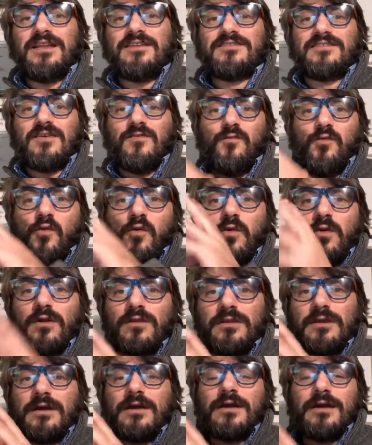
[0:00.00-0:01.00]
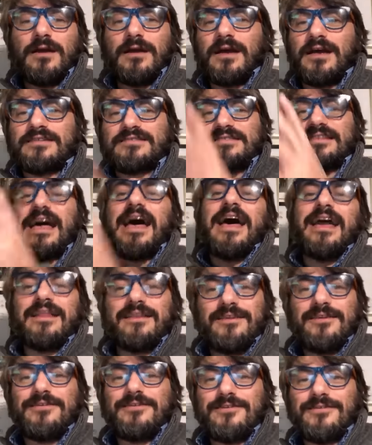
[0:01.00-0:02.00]
It's a world
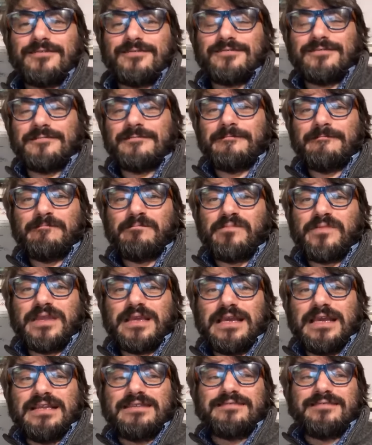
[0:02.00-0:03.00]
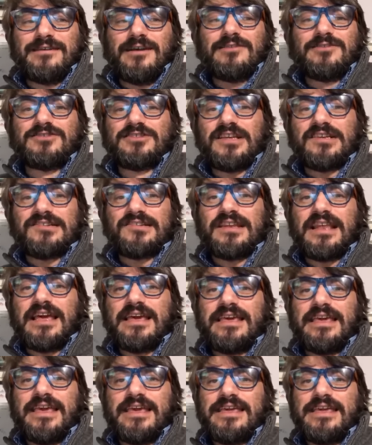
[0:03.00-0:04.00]
aside, you know. It's not just
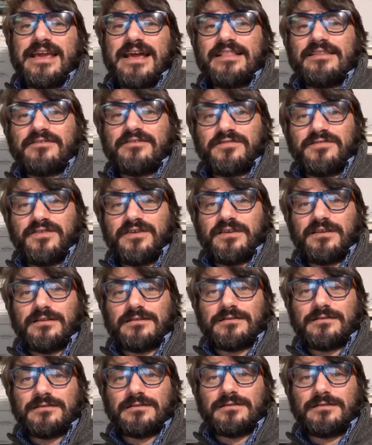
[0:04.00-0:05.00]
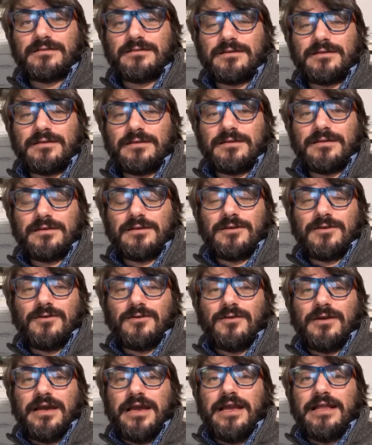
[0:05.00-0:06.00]
like any other field
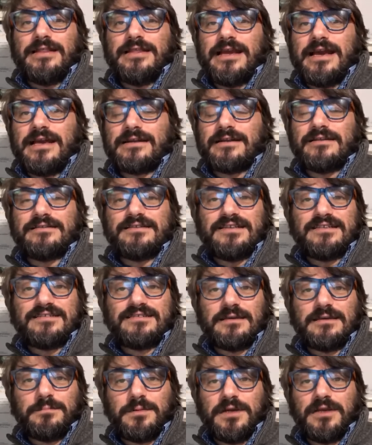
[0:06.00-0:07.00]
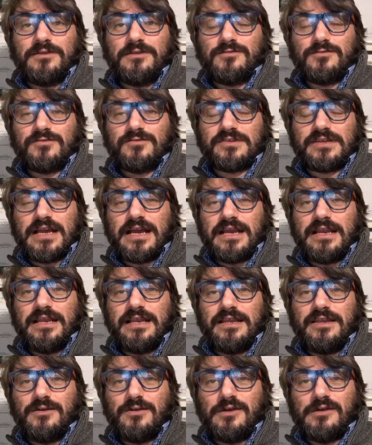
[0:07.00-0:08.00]
or any other discipline to study
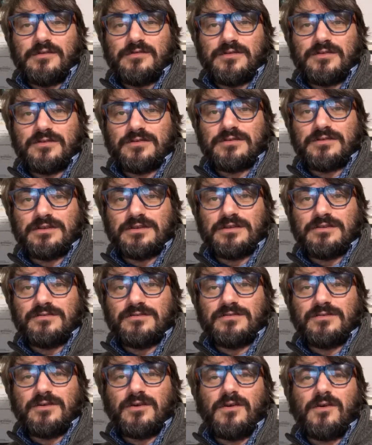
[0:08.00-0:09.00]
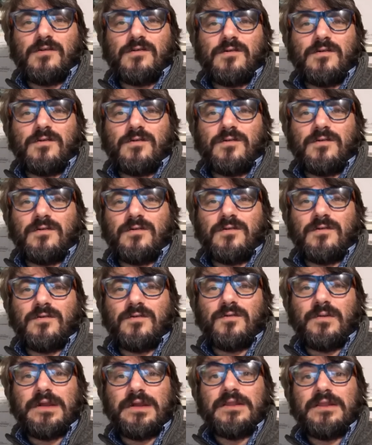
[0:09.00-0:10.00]
in university. So
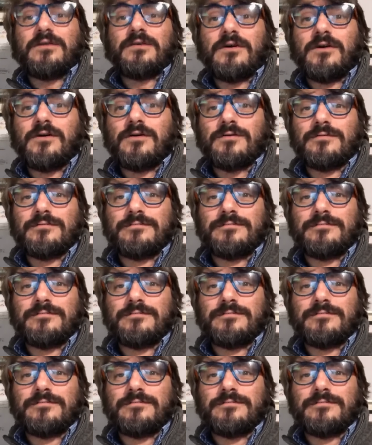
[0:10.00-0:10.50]
we don't know.